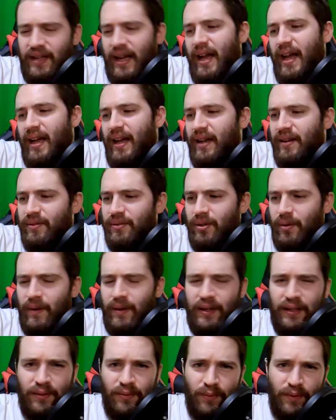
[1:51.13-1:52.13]
I, I don't know
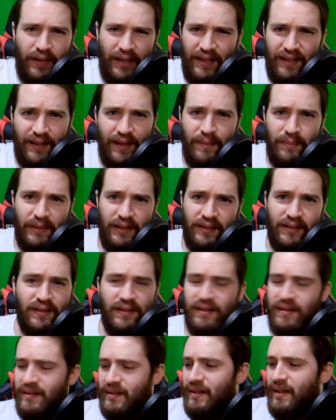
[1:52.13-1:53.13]
any what any of that
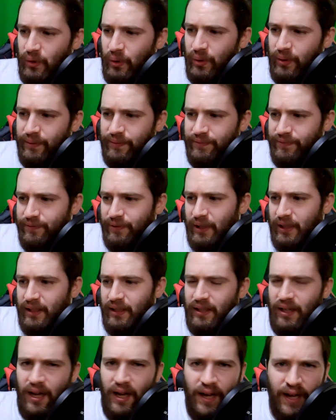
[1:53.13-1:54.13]
means or
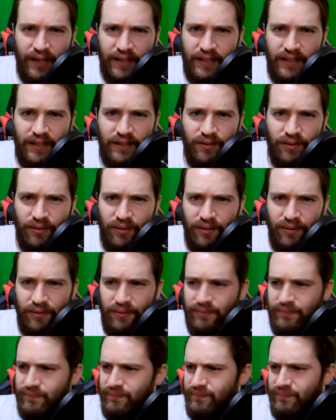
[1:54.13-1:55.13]
freaking honey
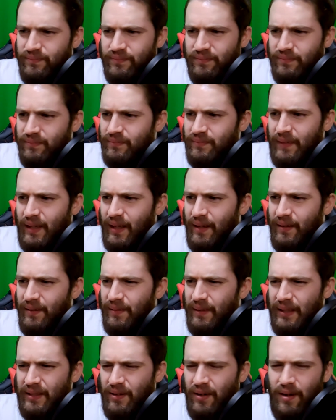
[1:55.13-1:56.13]
or they
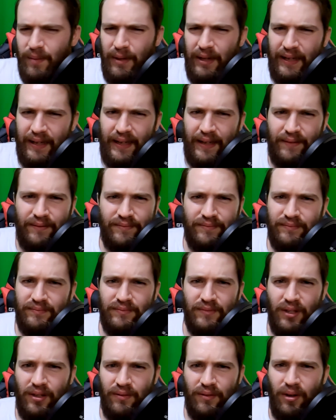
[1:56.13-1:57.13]
they talk about like
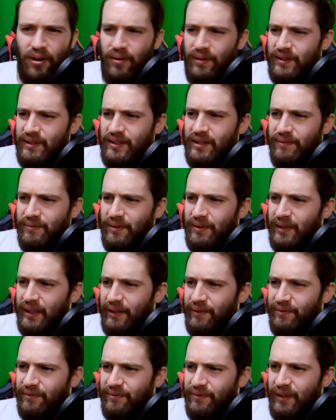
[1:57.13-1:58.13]
all these different
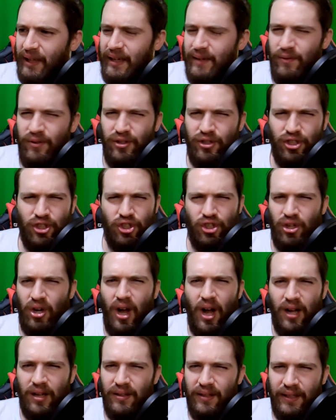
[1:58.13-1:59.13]
like flavors,
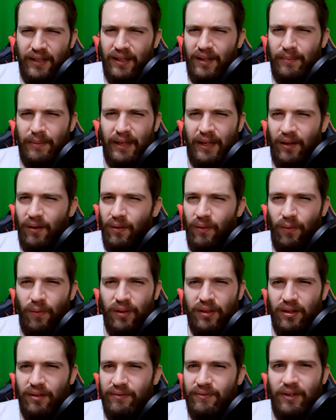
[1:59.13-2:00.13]
chocolate. I'm like,
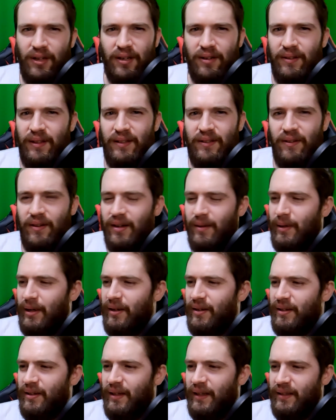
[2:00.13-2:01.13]
what the fuck are they talking about?